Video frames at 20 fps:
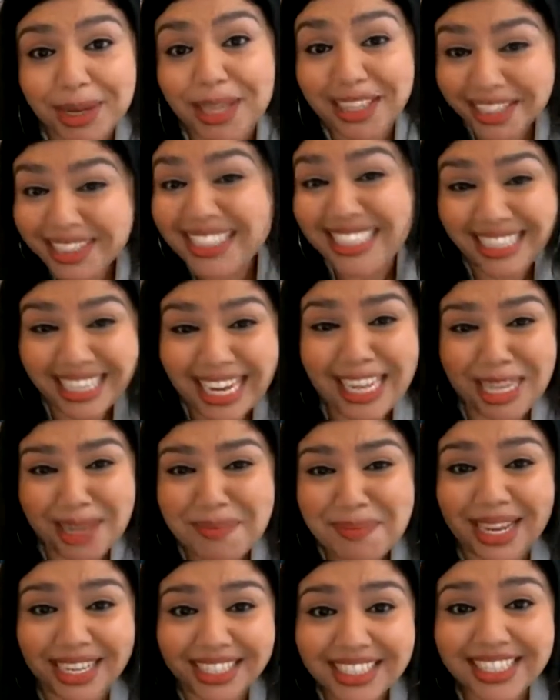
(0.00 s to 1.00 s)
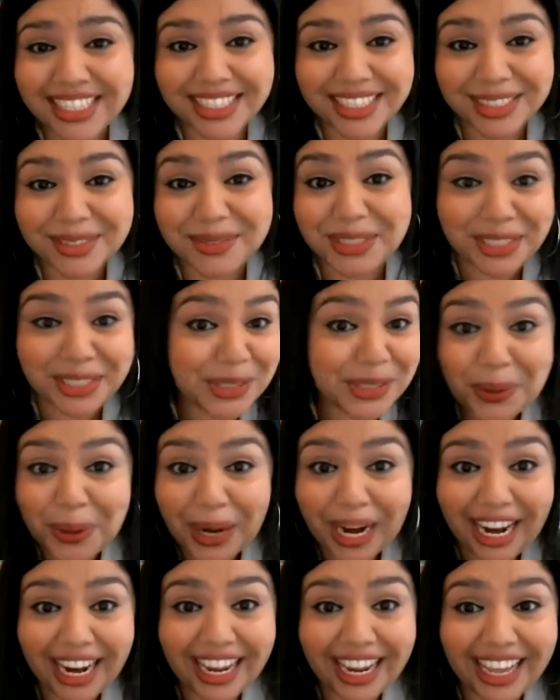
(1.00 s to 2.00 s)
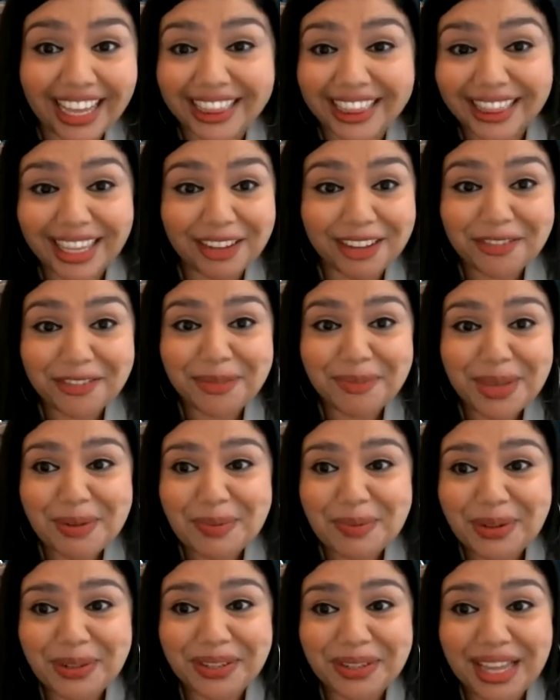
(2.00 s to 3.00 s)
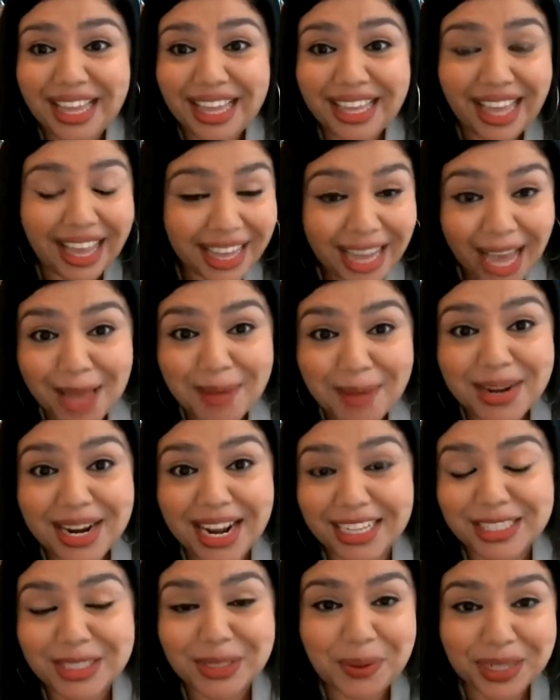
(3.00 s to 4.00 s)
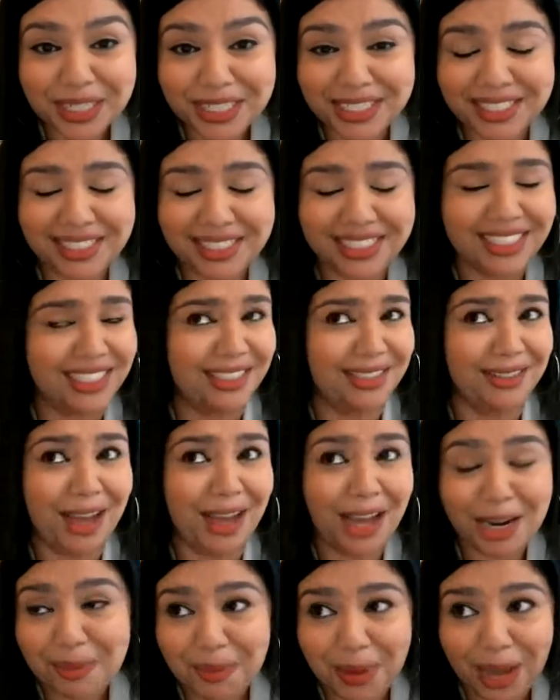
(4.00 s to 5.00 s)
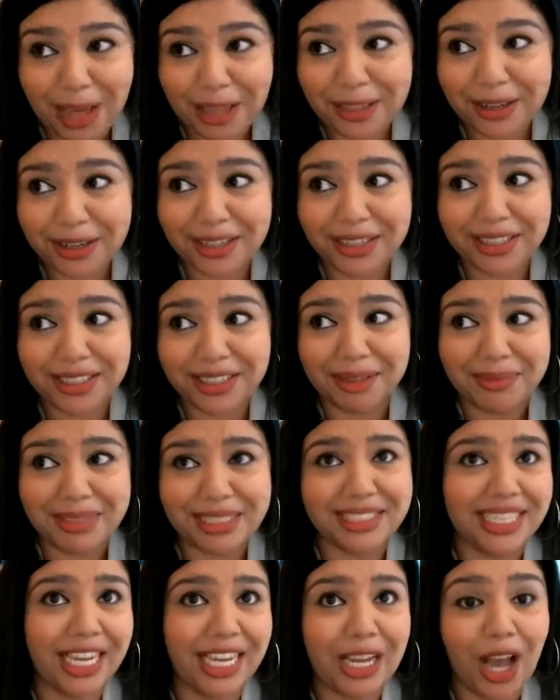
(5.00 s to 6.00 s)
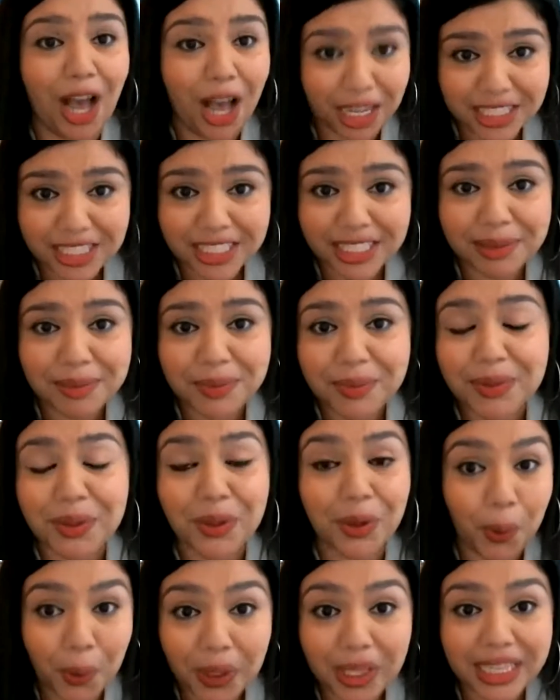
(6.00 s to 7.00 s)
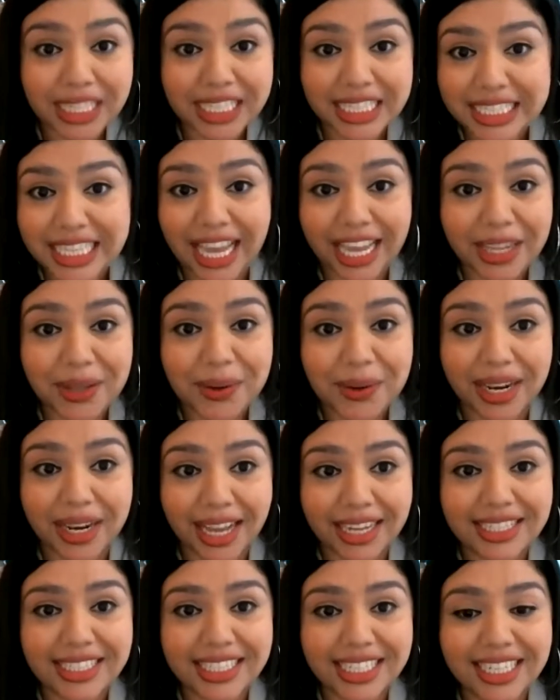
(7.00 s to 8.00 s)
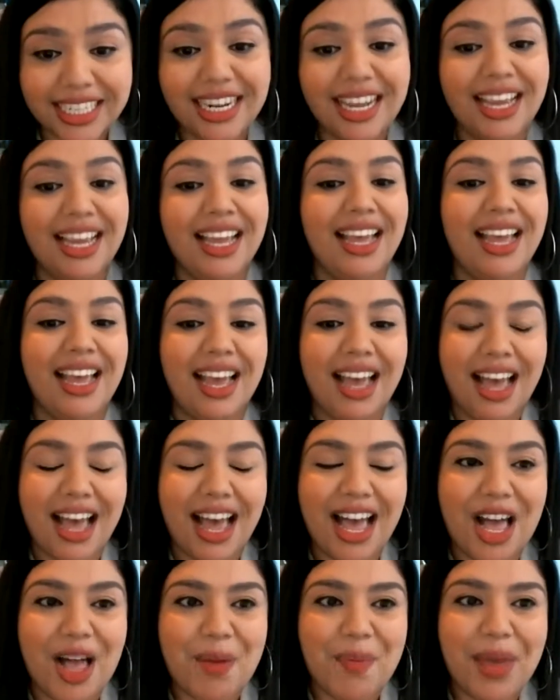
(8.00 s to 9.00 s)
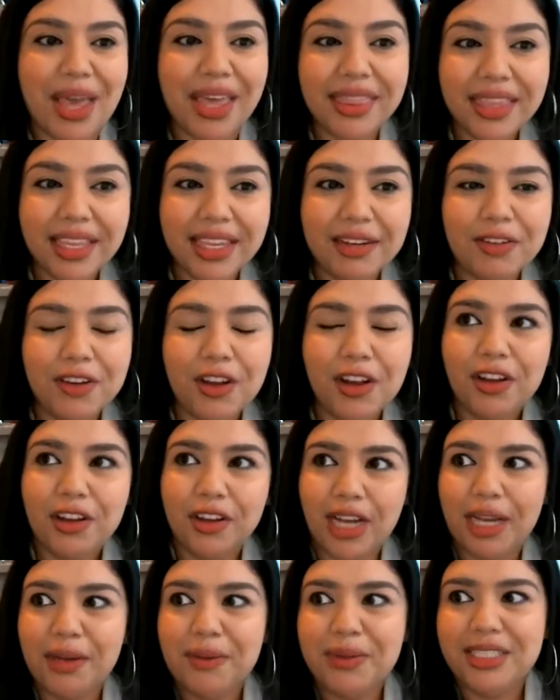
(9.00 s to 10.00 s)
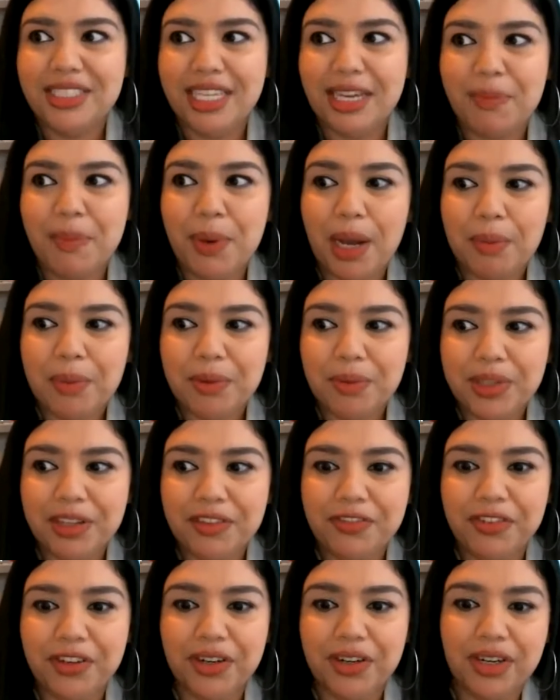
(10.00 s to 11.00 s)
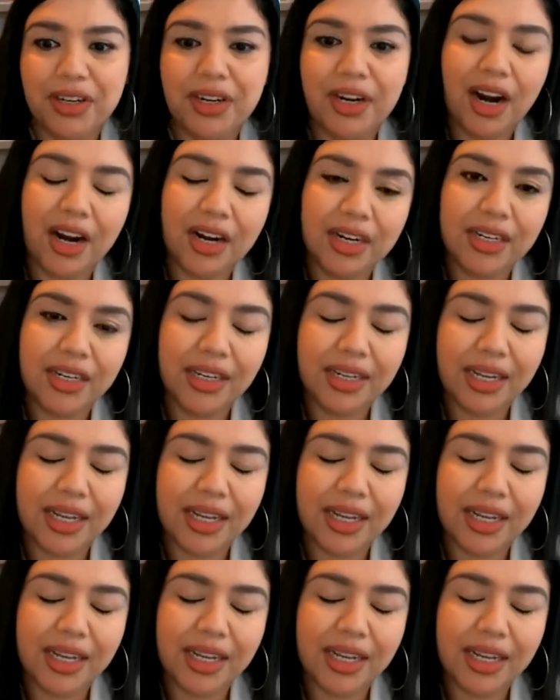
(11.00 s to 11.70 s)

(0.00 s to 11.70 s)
probably on a daily basis, which is great. I love when people come and ask questions. It's not a bother. I'm just like, awesome, cool, let's get you connected. And then I would say probably for our